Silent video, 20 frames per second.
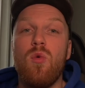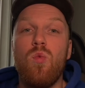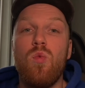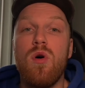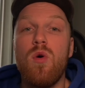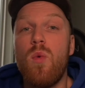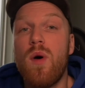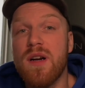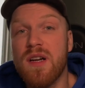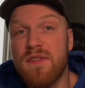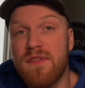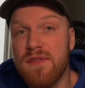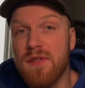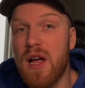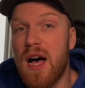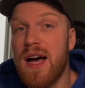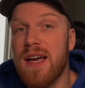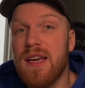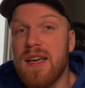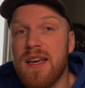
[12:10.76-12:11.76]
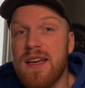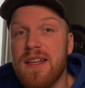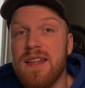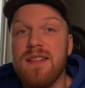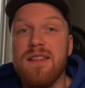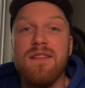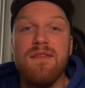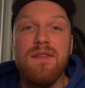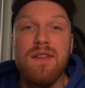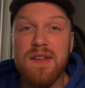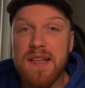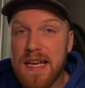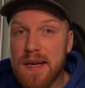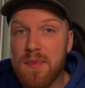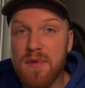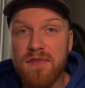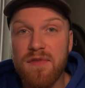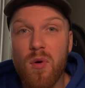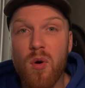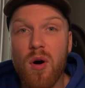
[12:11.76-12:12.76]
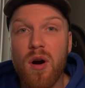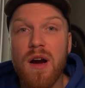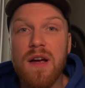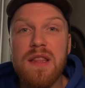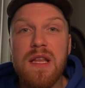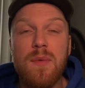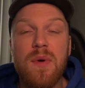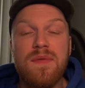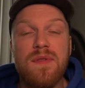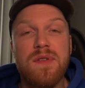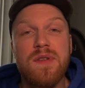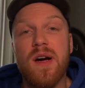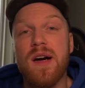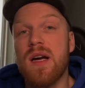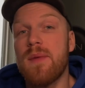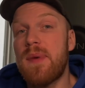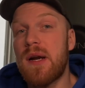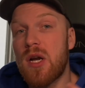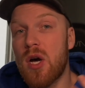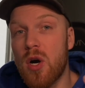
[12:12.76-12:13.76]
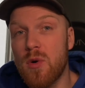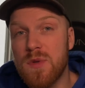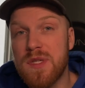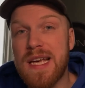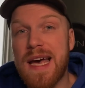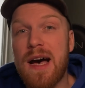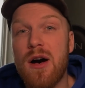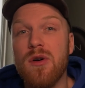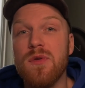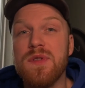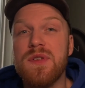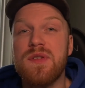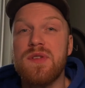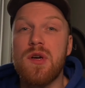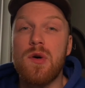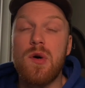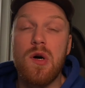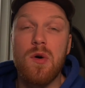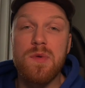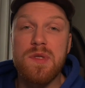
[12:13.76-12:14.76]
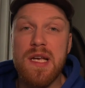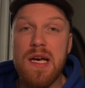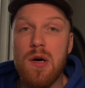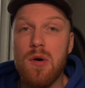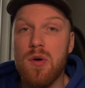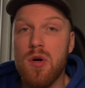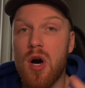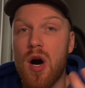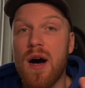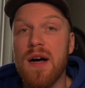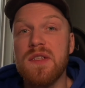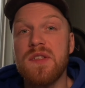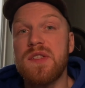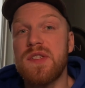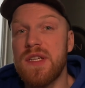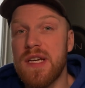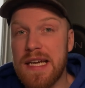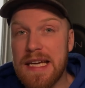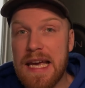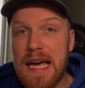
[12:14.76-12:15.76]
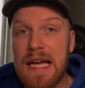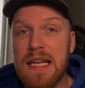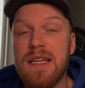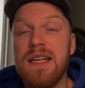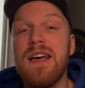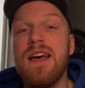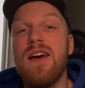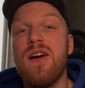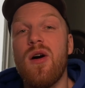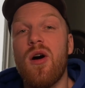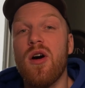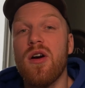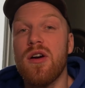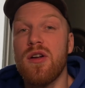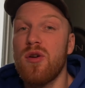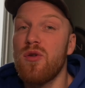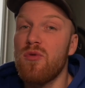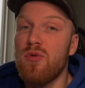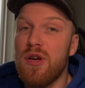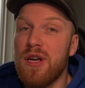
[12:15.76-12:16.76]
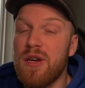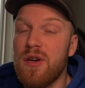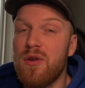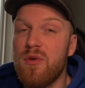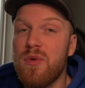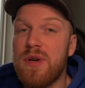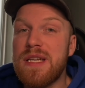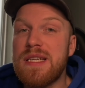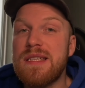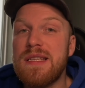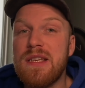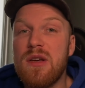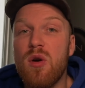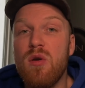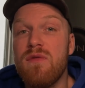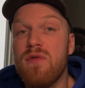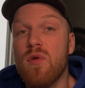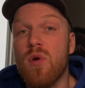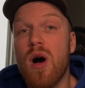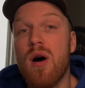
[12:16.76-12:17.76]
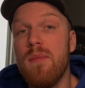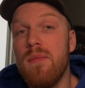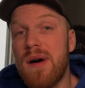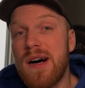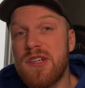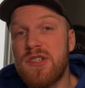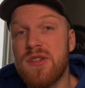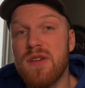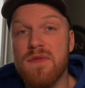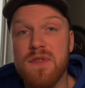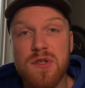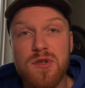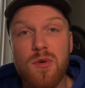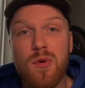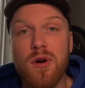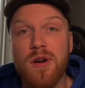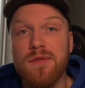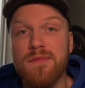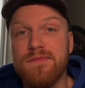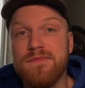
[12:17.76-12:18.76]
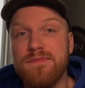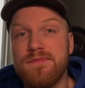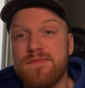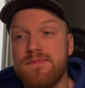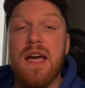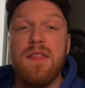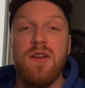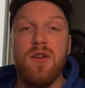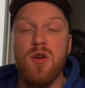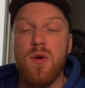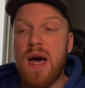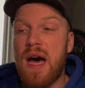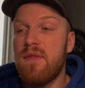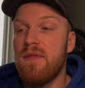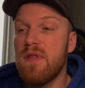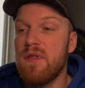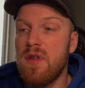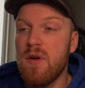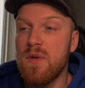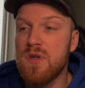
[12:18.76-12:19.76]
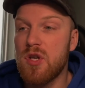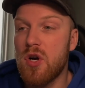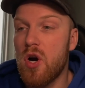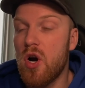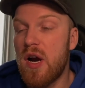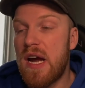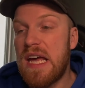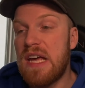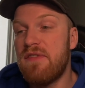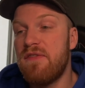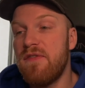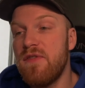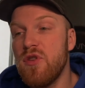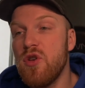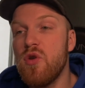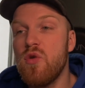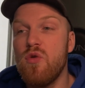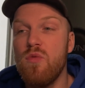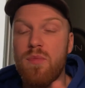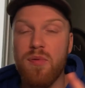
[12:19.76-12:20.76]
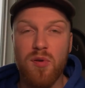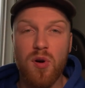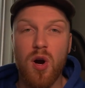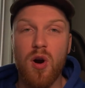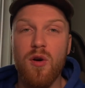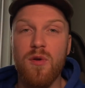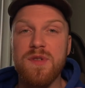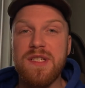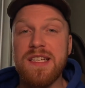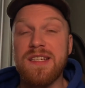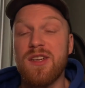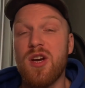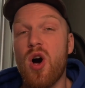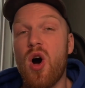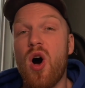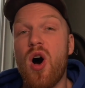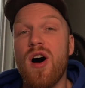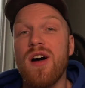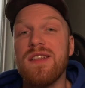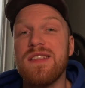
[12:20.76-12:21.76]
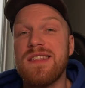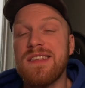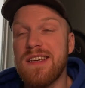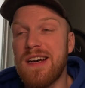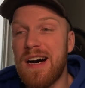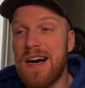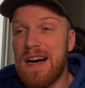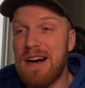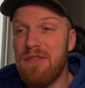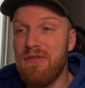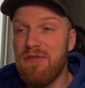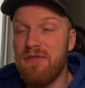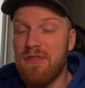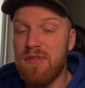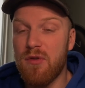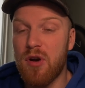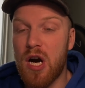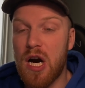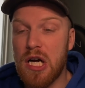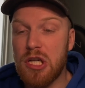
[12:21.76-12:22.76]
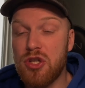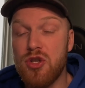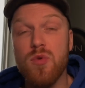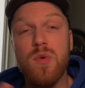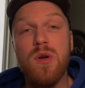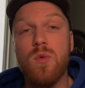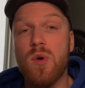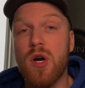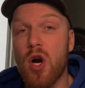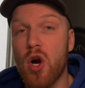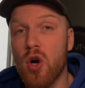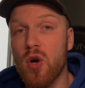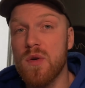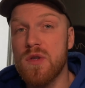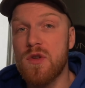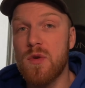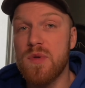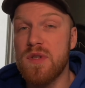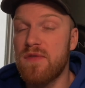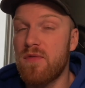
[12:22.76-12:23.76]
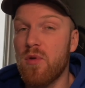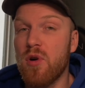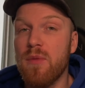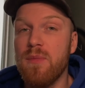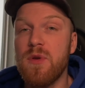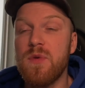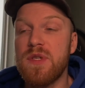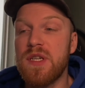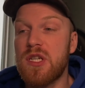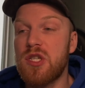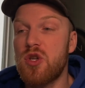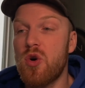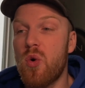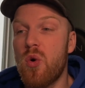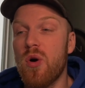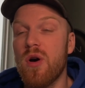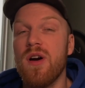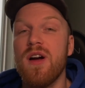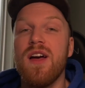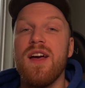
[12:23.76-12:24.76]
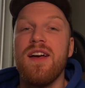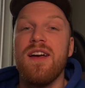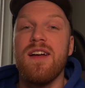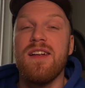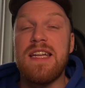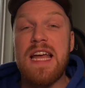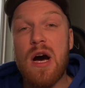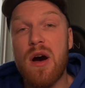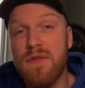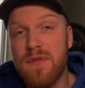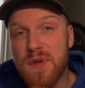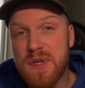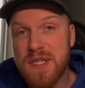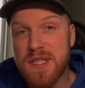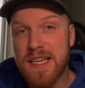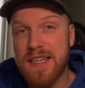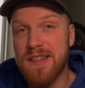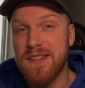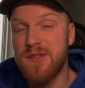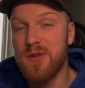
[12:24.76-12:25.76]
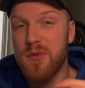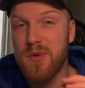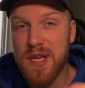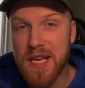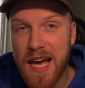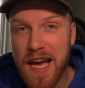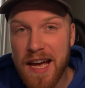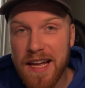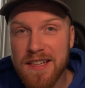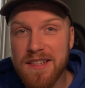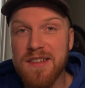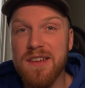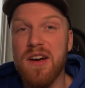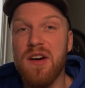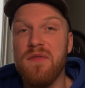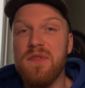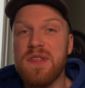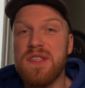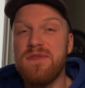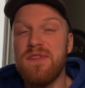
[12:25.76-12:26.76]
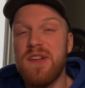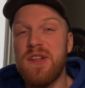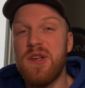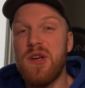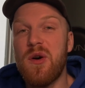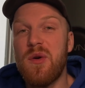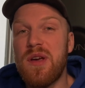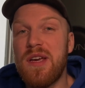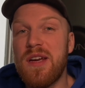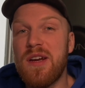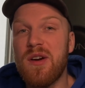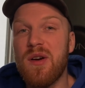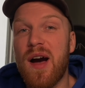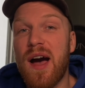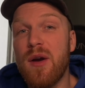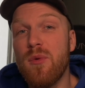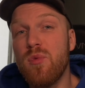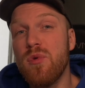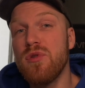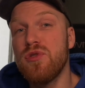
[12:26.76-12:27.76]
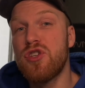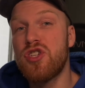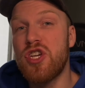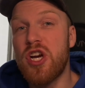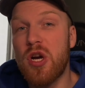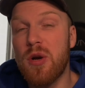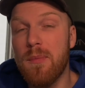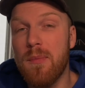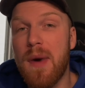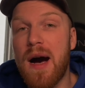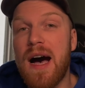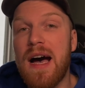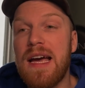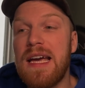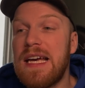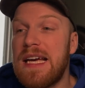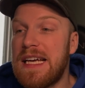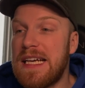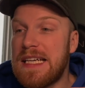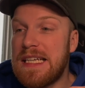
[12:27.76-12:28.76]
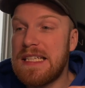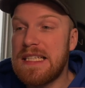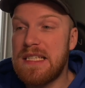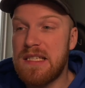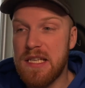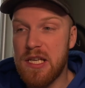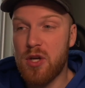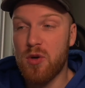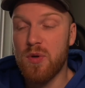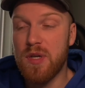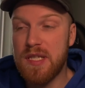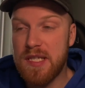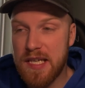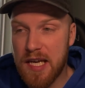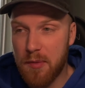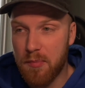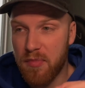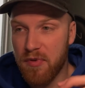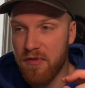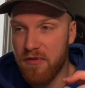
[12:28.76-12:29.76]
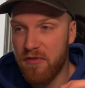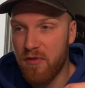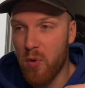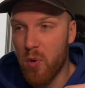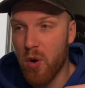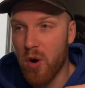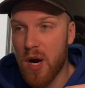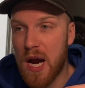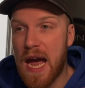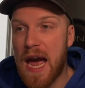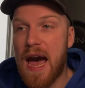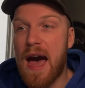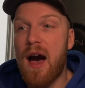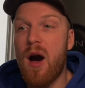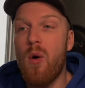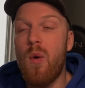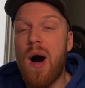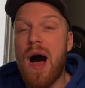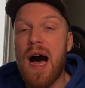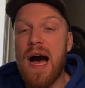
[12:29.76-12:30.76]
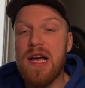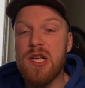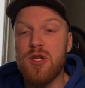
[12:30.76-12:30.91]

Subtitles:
we'll want to fly in the day before, and then we have to talk about hotels. So hotel costs, again, are going to increase the overall budget of the tour. And there you have it. Those are a few pros and cons of doing rehearsals for a music tour. Now, if you stayed until the end of this video here, I will share my secret tip for how I